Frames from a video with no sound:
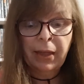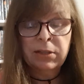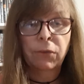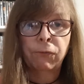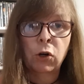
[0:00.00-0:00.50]

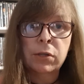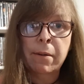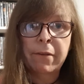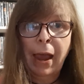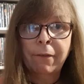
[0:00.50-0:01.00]
That's the first
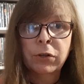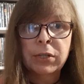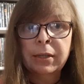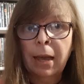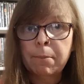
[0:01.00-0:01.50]
time I've
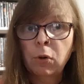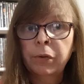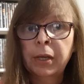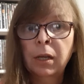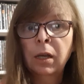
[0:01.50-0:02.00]
seen that
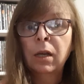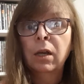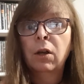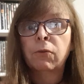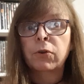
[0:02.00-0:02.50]
movie
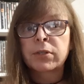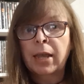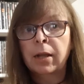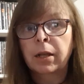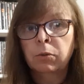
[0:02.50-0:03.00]
for
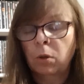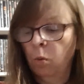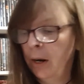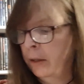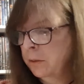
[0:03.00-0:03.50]
sale out in the wild.